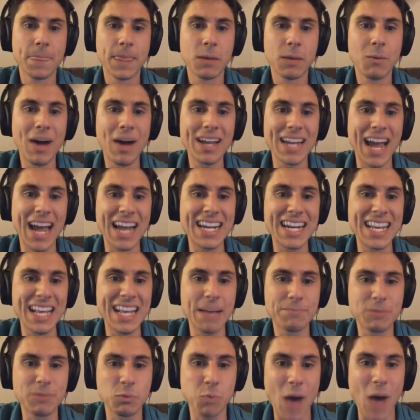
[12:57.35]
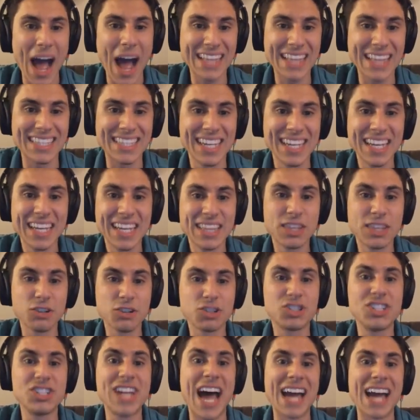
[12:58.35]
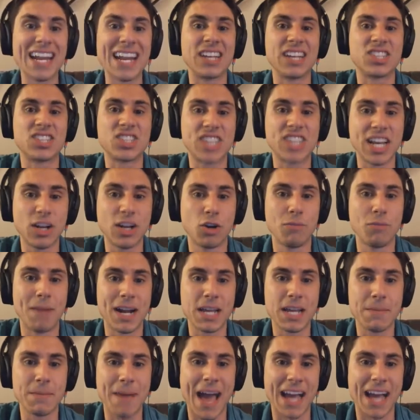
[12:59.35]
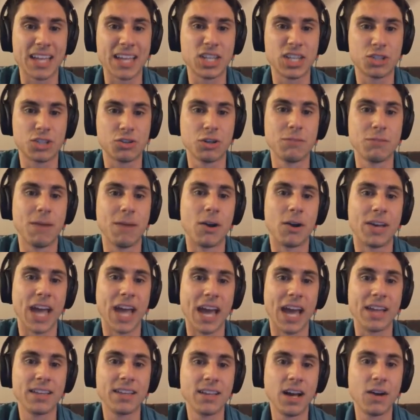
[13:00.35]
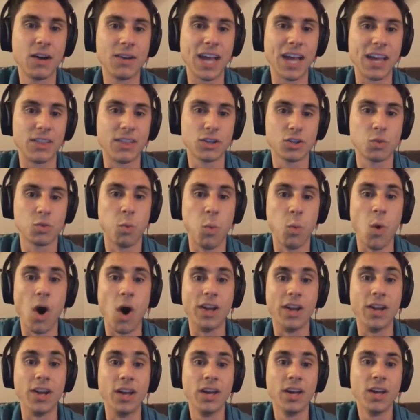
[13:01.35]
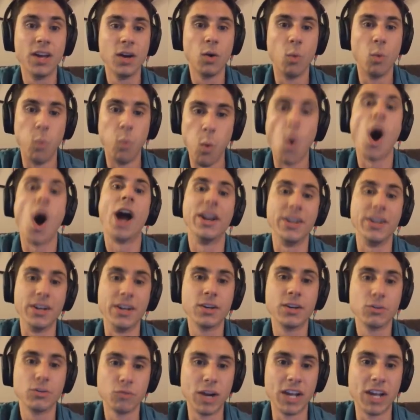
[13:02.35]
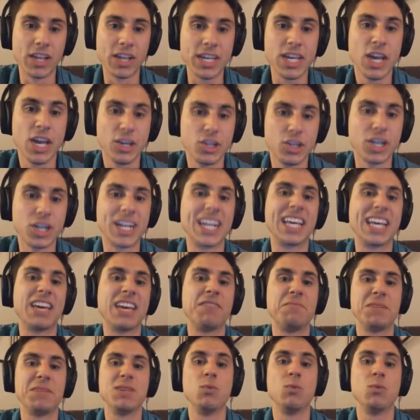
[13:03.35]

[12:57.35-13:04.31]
What? I need. What? There's not a single money bag in this room? Okay. Okay. There's one. One. Really? You're going to give me